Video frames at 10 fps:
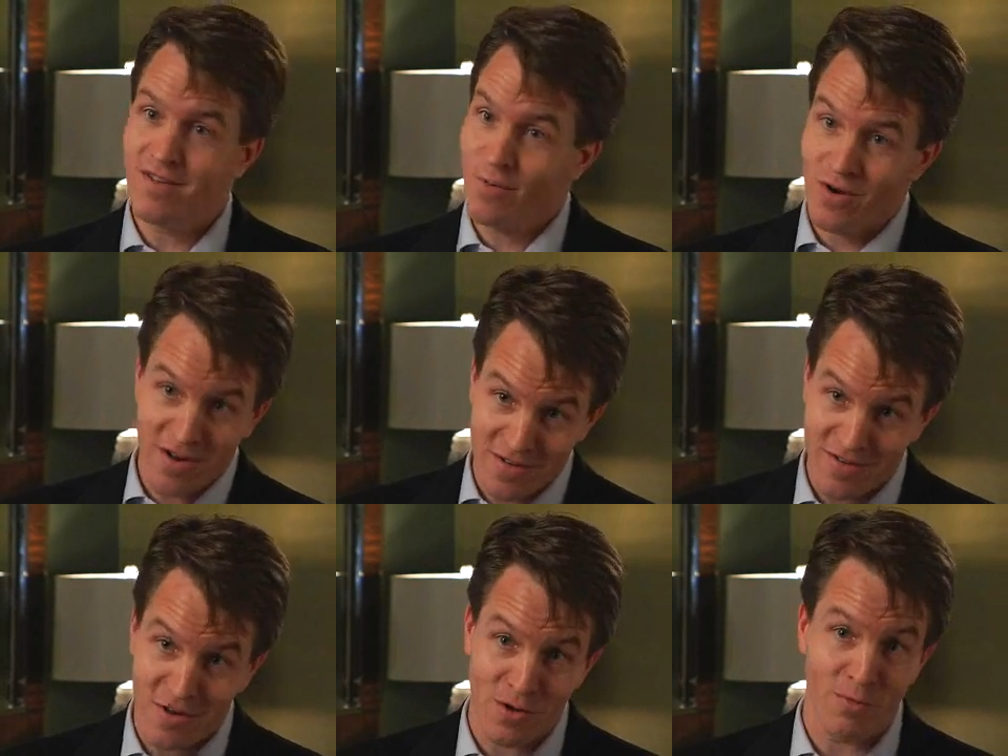so we're not
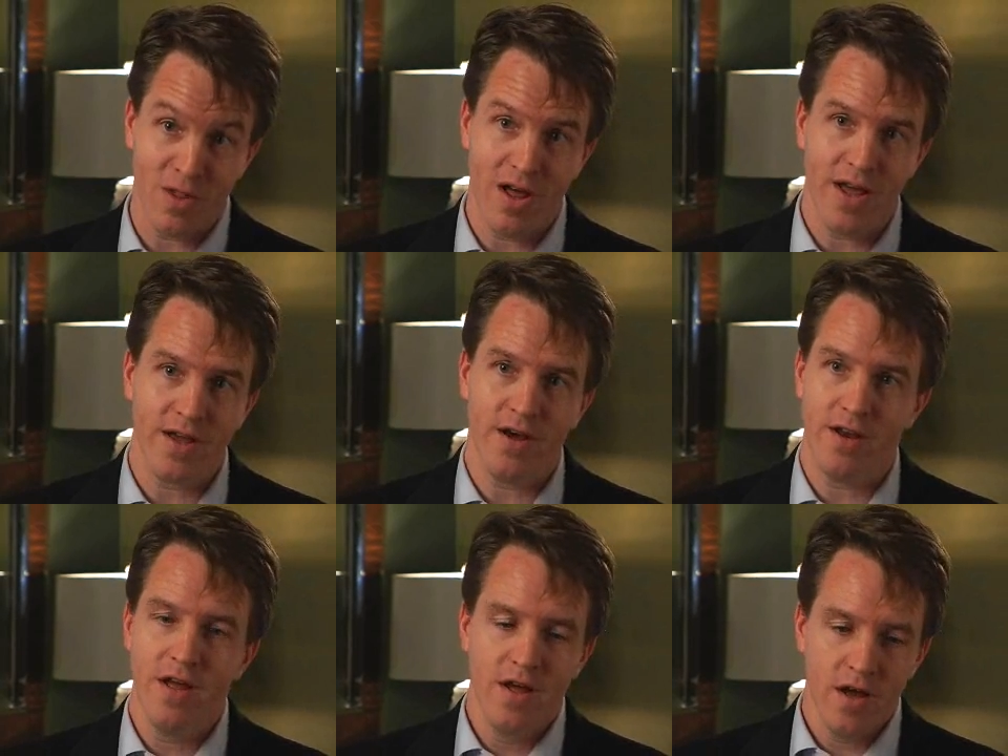necessarily relying
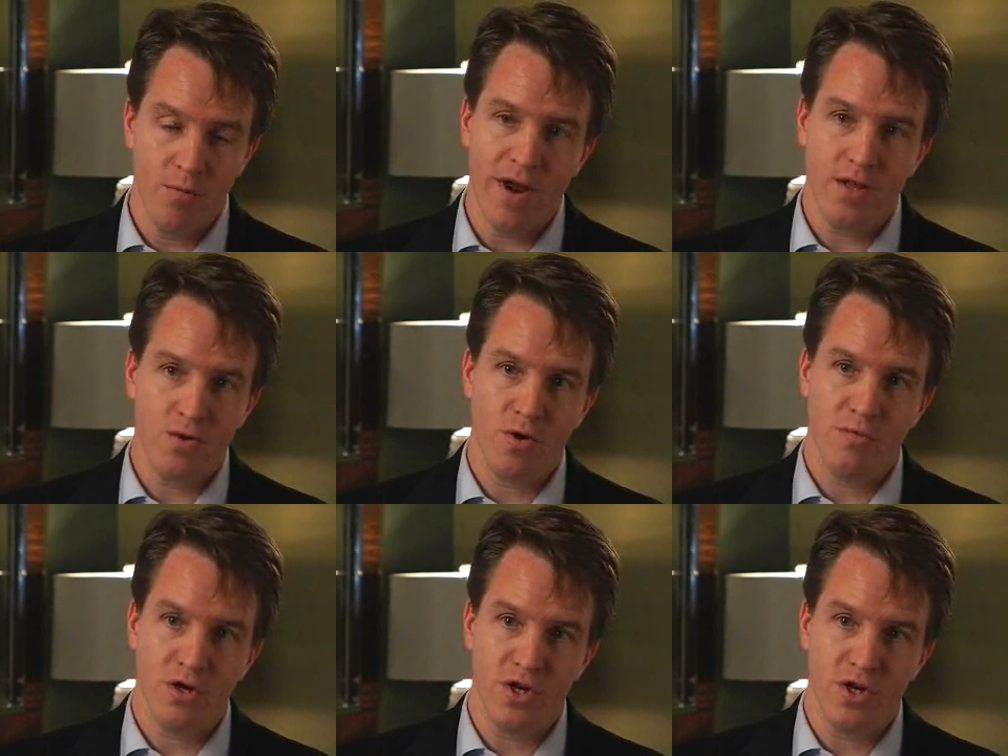on a regulatory